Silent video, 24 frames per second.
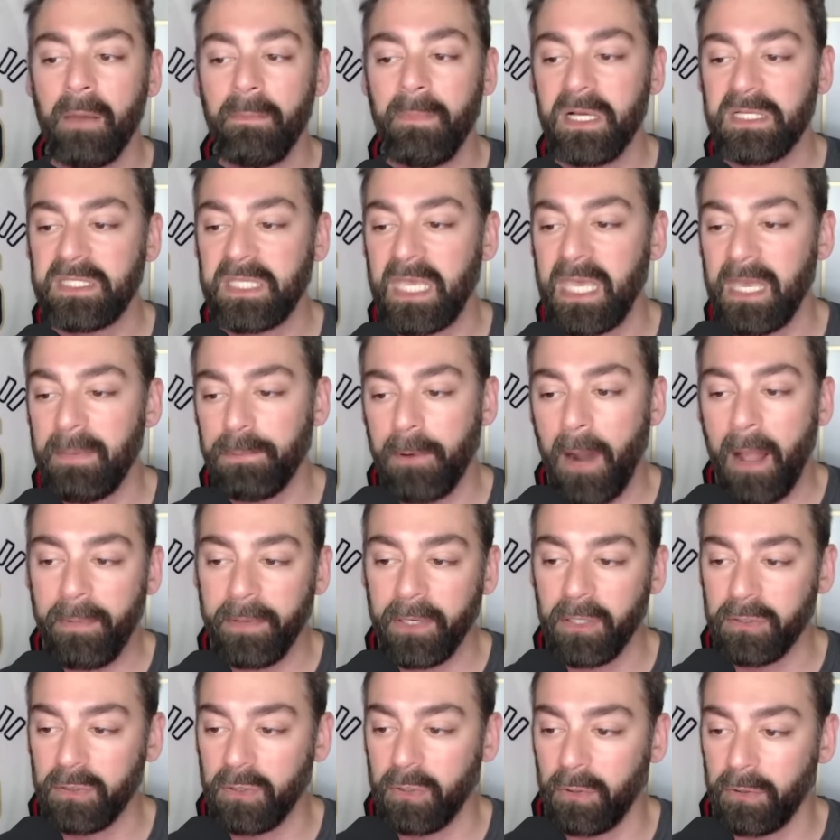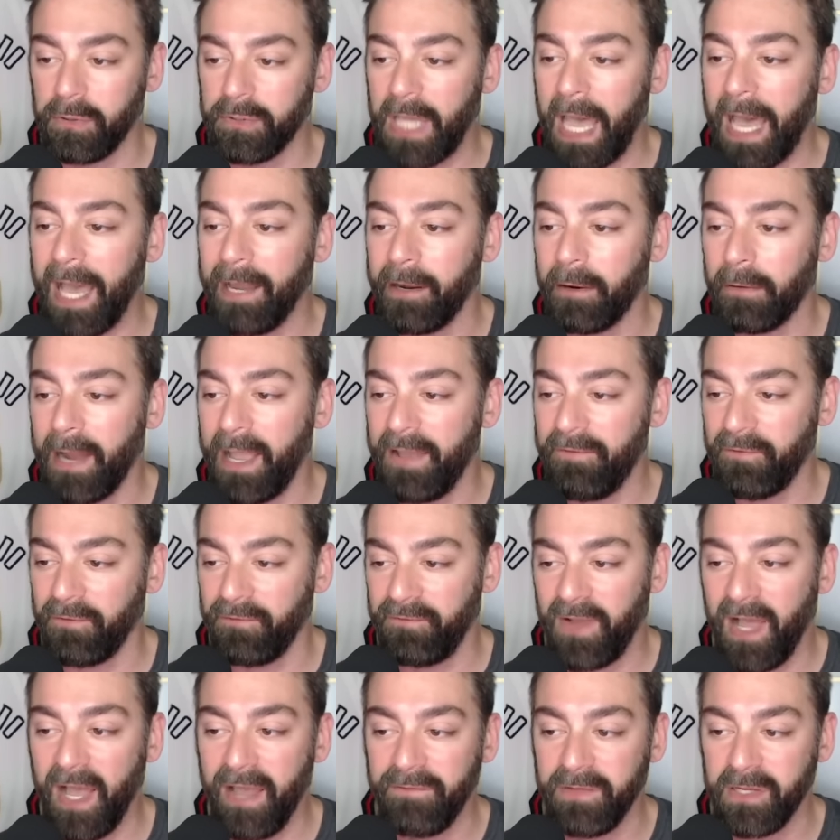Must keep Robinhood Gold I R A for
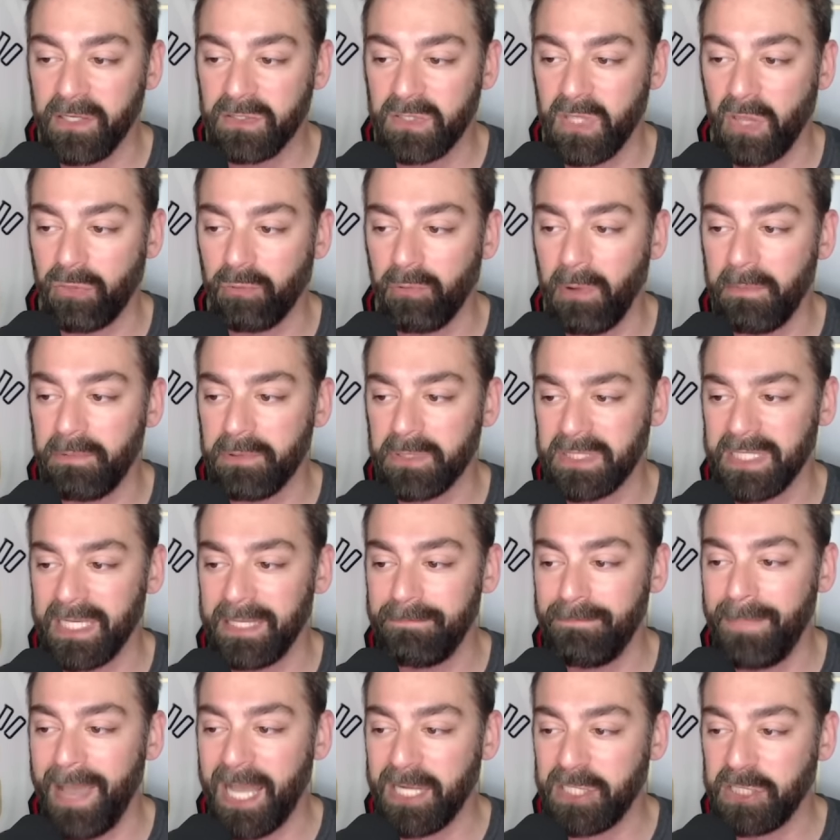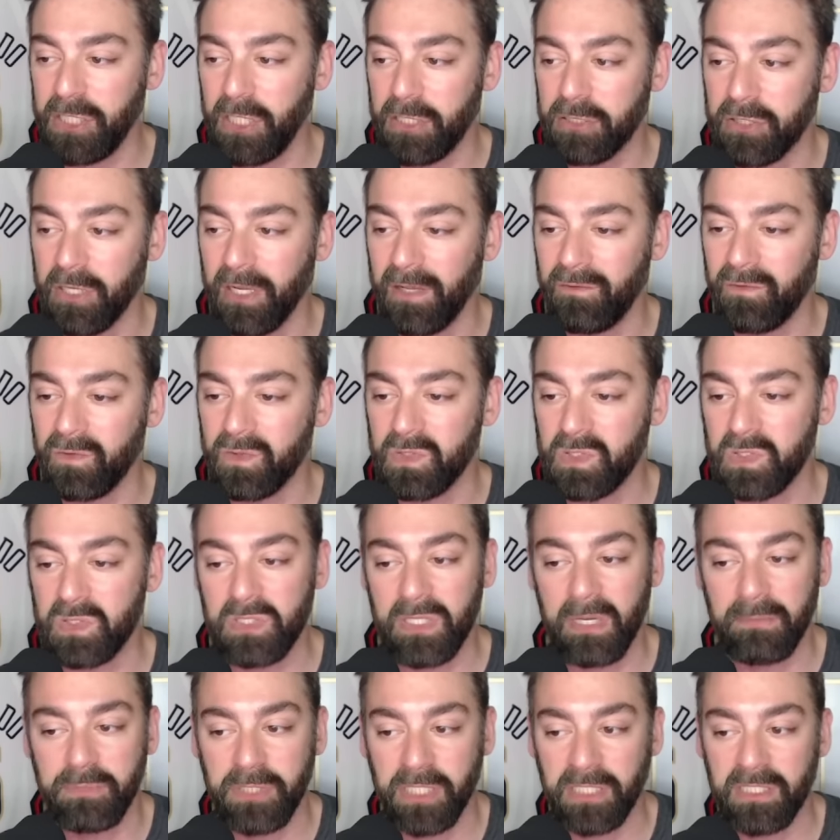five years. The three percent matching on transfers is
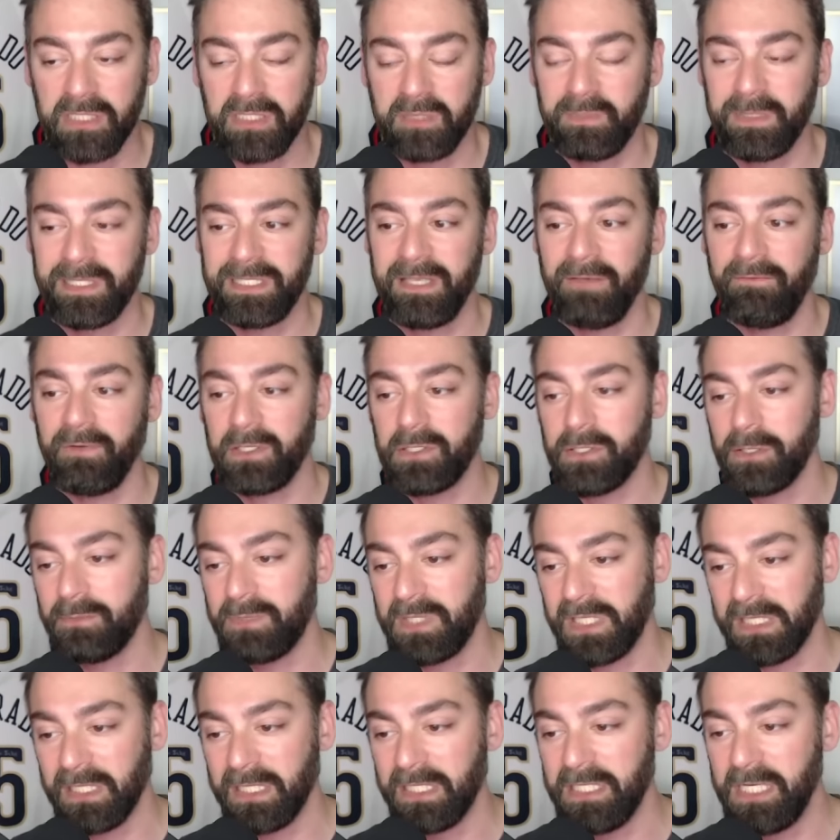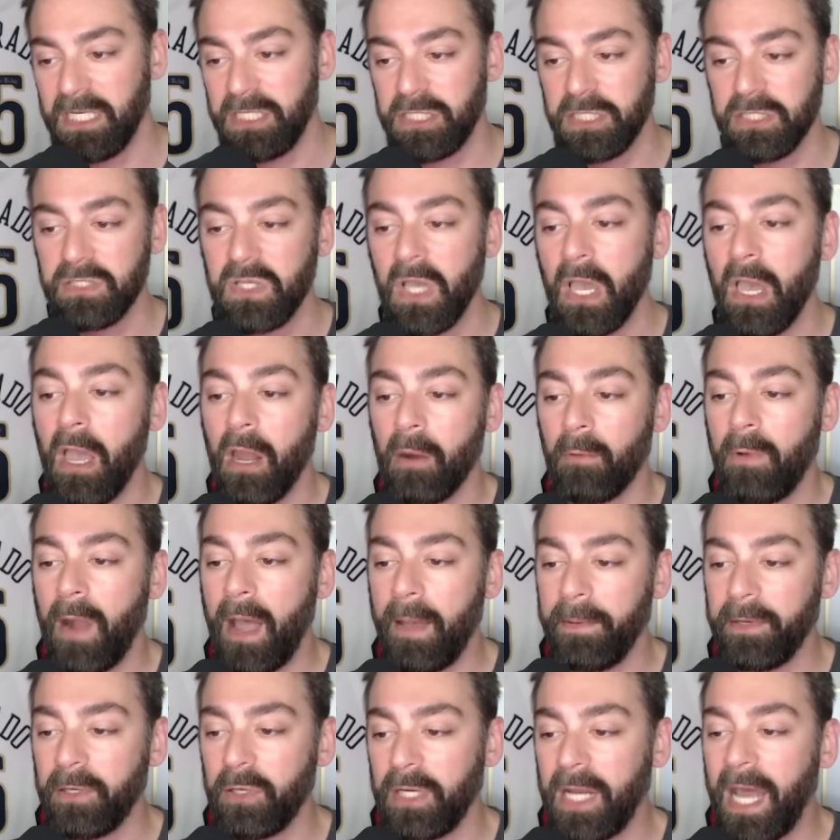subject to specific terms and conditions.
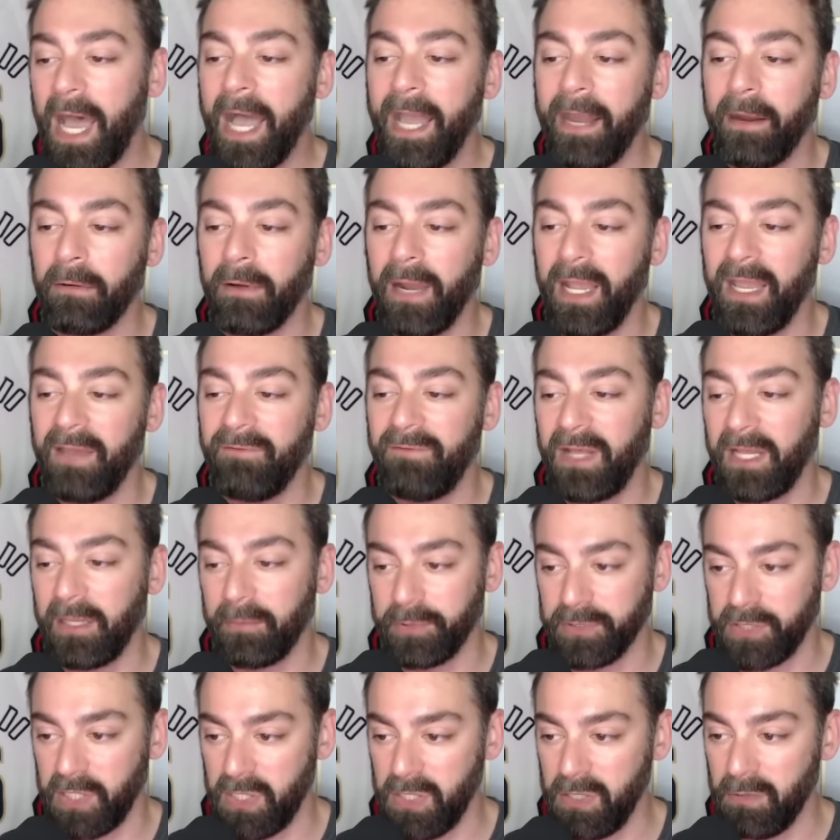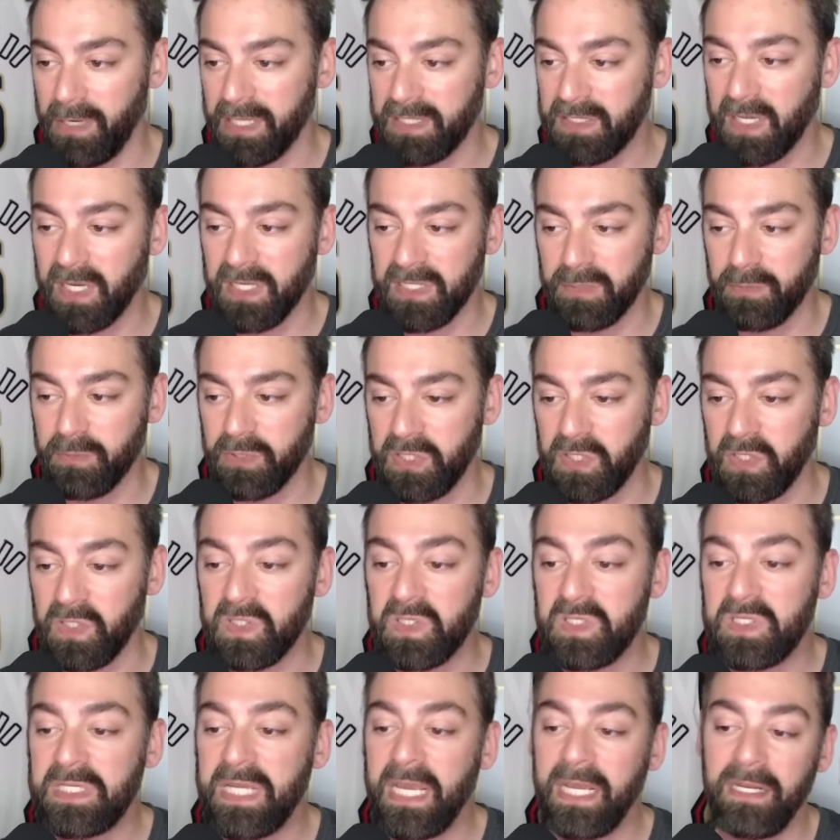Robinhood I R A available to U S customers in
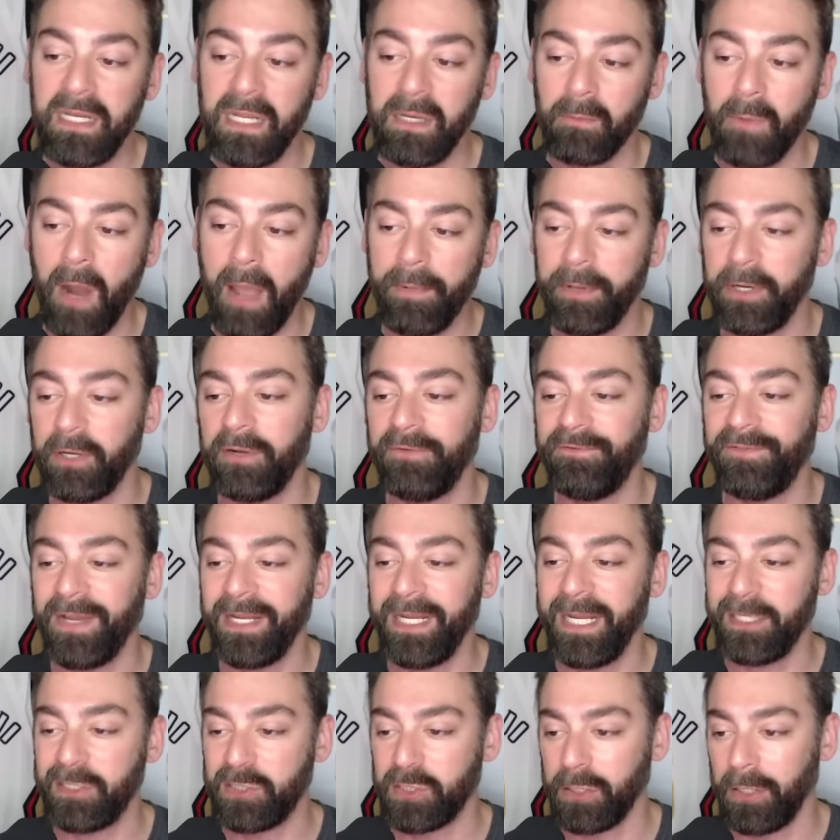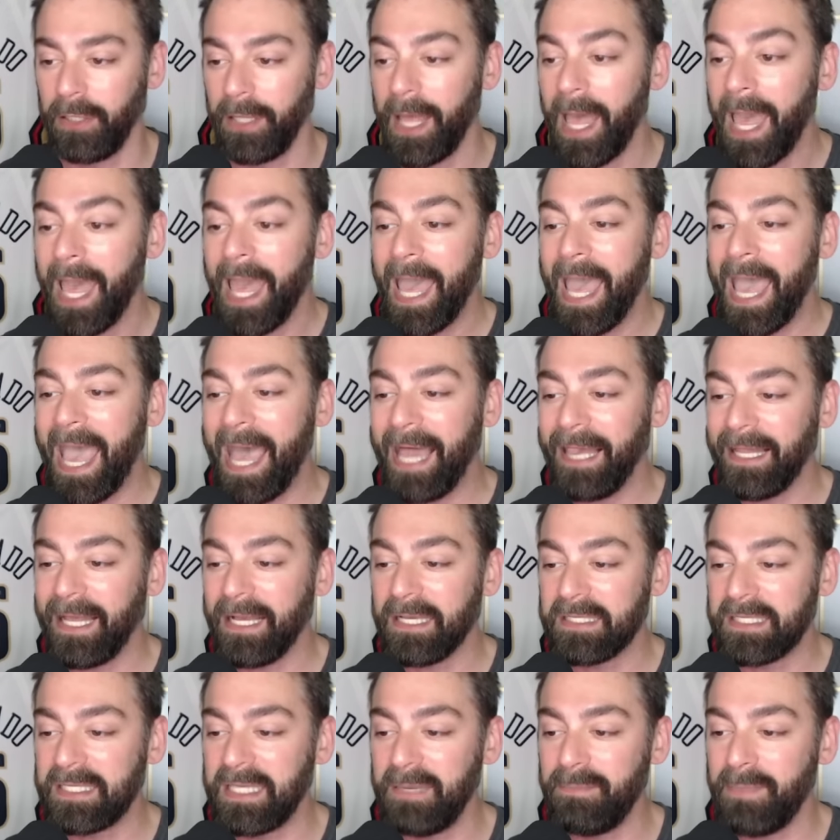good standing. Robinhood Financial L
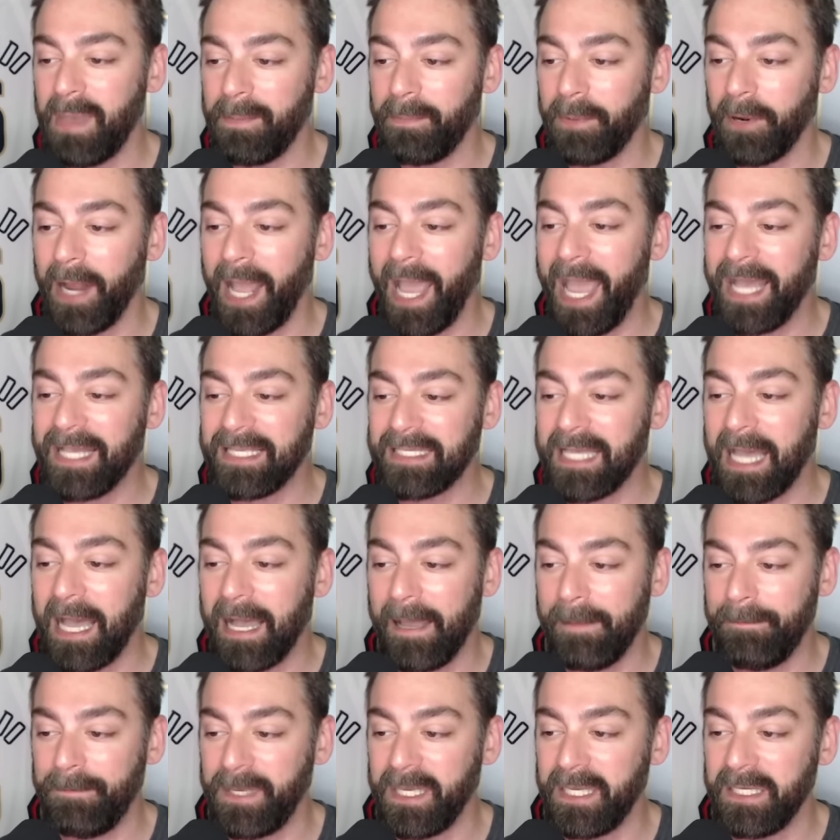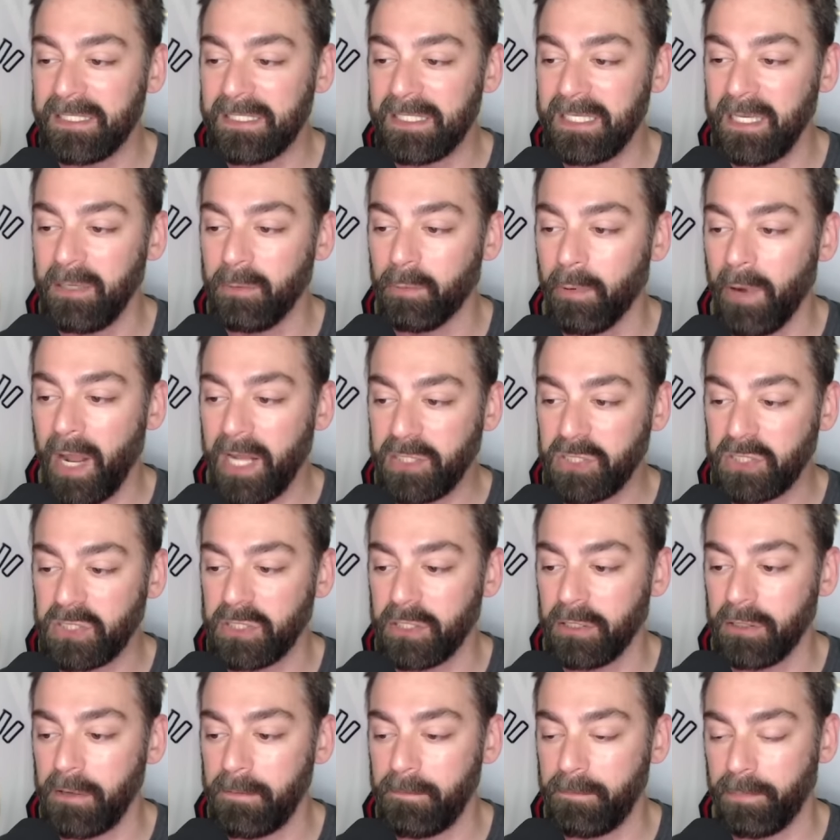L C, member S I P C,
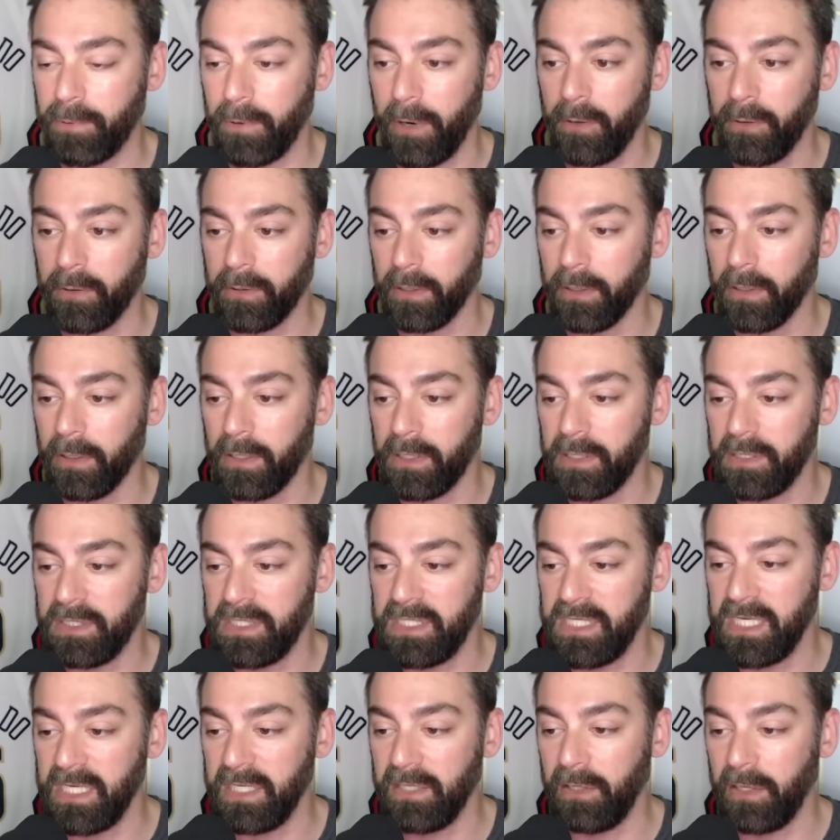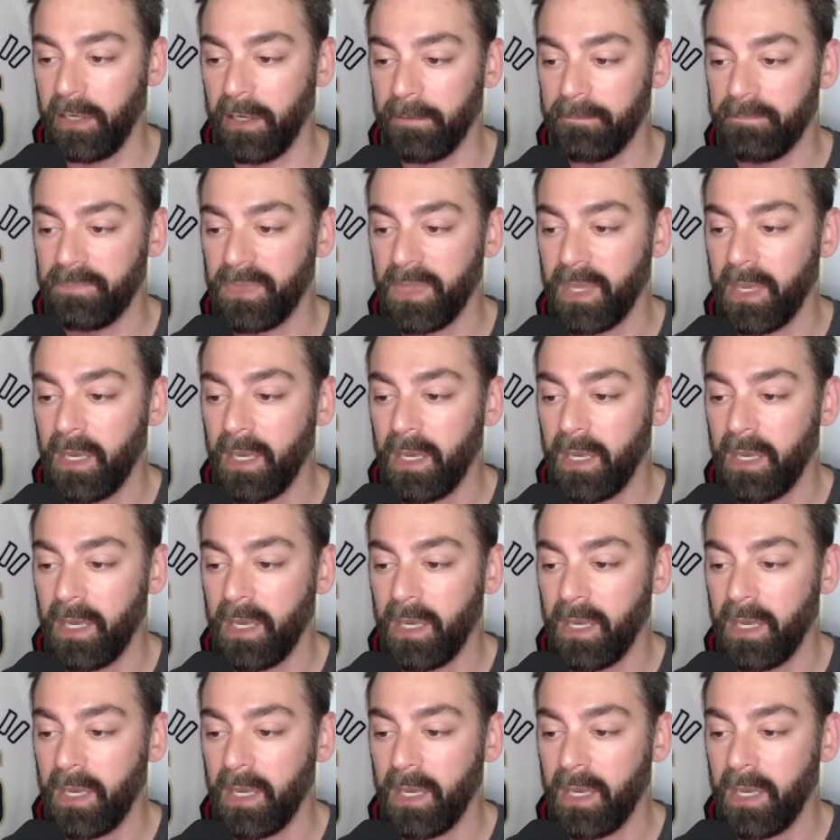registered broker dealer.